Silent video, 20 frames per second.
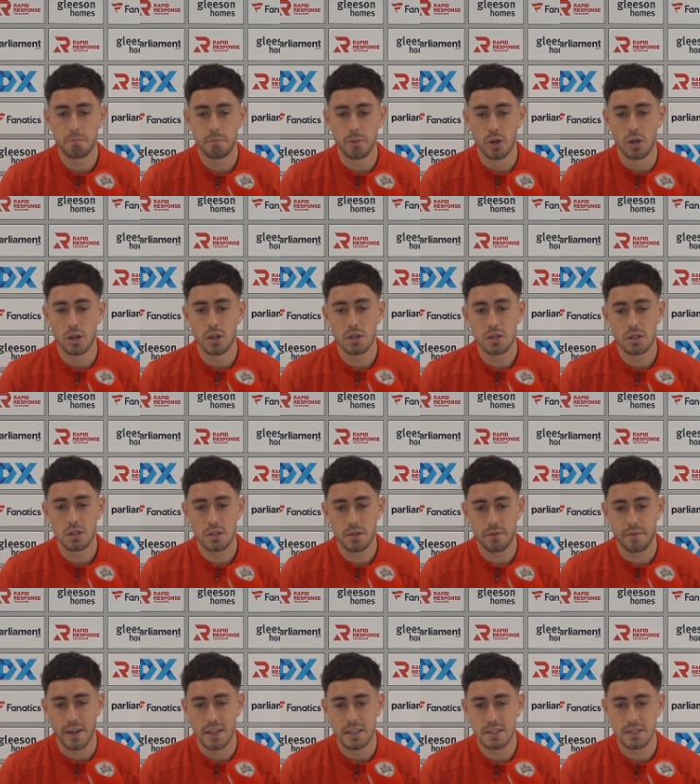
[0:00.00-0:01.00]
but
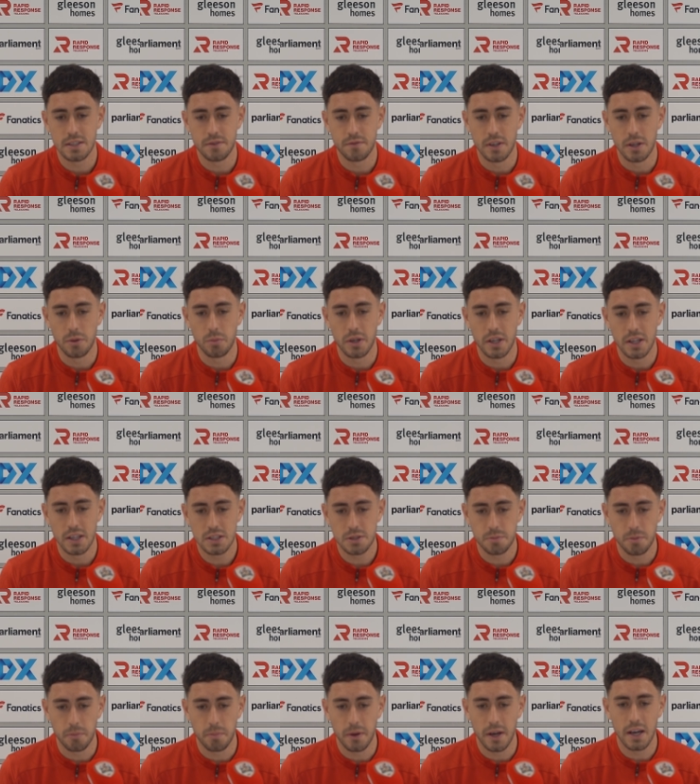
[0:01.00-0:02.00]
defensively we need to
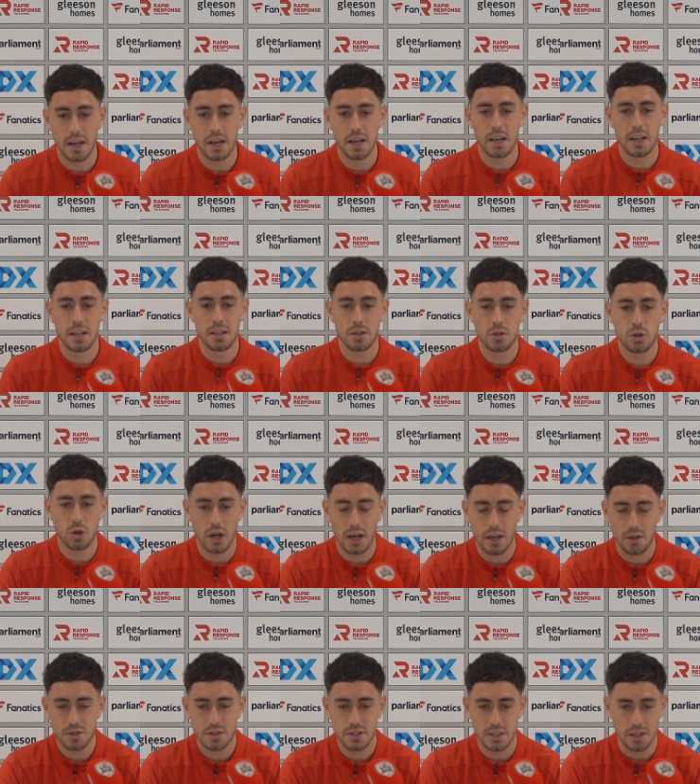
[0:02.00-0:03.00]
be better and cut
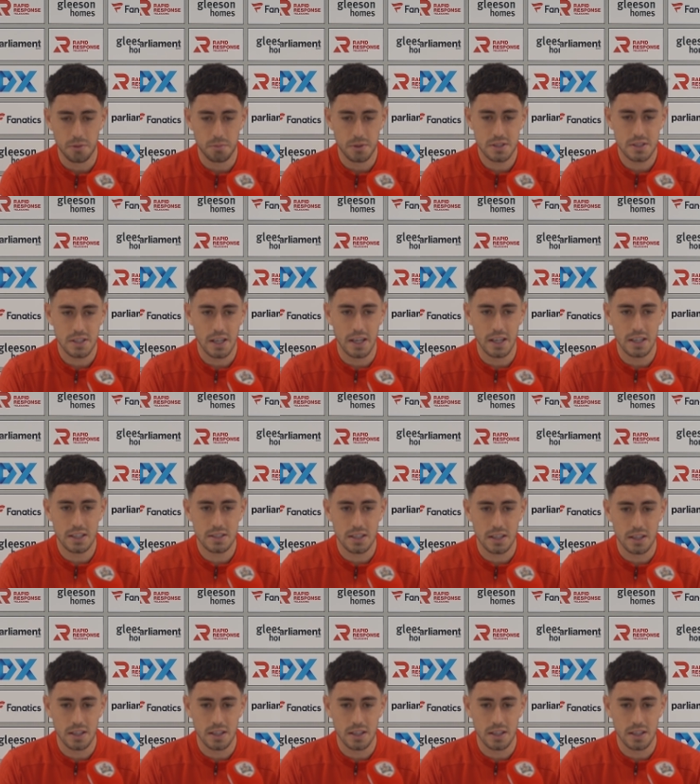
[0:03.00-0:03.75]
out silly mistakes,